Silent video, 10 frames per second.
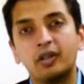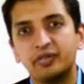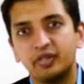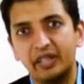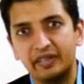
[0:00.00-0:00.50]
of
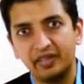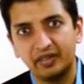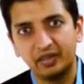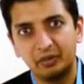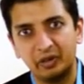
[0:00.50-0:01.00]

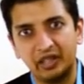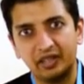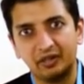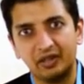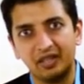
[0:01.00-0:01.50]
changes coming
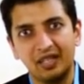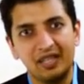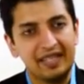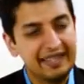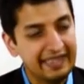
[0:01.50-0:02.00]
in,
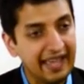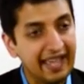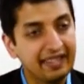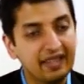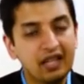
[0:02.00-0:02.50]

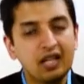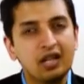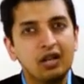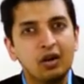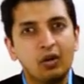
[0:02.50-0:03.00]
then
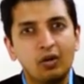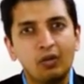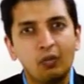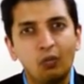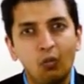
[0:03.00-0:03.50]

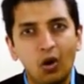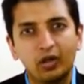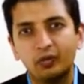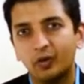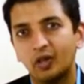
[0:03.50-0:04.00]

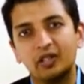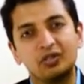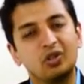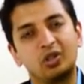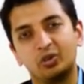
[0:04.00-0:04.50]
waterfall
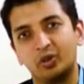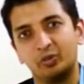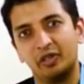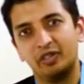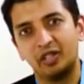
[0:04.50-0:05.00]
is not going to
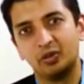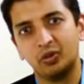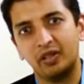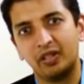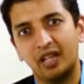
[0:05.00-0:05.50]
be a very
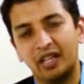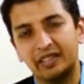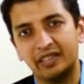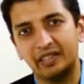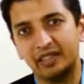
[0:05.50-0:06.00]
good
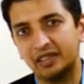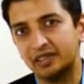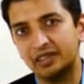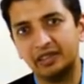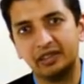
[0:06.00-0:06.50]
idea
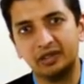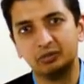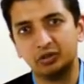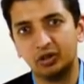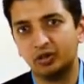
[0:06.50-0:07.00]
in
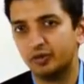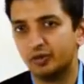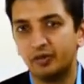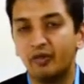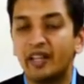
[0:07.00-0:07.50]
terms of
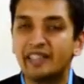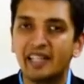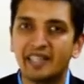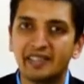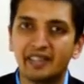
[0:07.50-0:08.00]

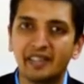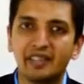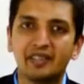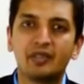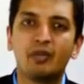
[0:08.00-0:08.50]
finalizing
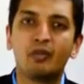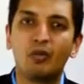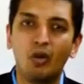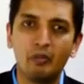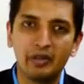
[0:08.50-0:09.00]
it
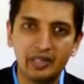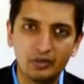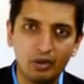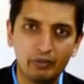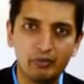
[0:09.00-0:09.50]
from a
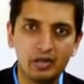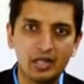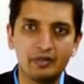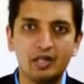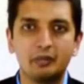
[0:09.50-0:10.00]
software
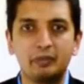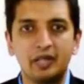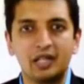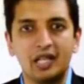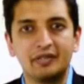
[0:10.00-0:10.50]

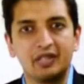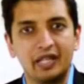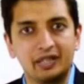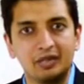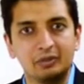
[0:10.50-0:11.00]
development
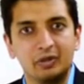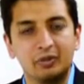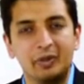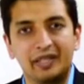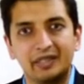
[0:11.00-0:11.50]
lifecycle
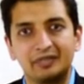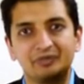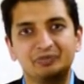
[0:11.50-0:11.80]
perspective.